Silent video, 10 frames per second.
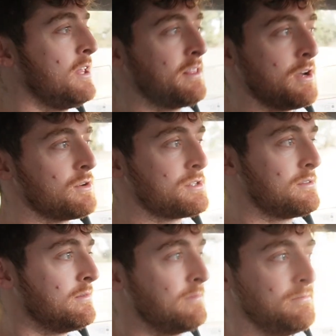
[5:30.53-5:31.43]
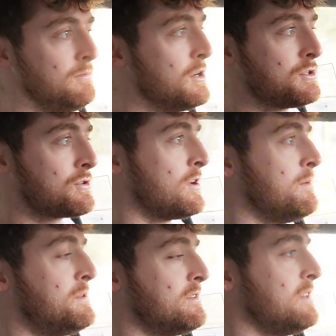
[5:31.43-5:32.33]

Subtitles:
Like there was no script.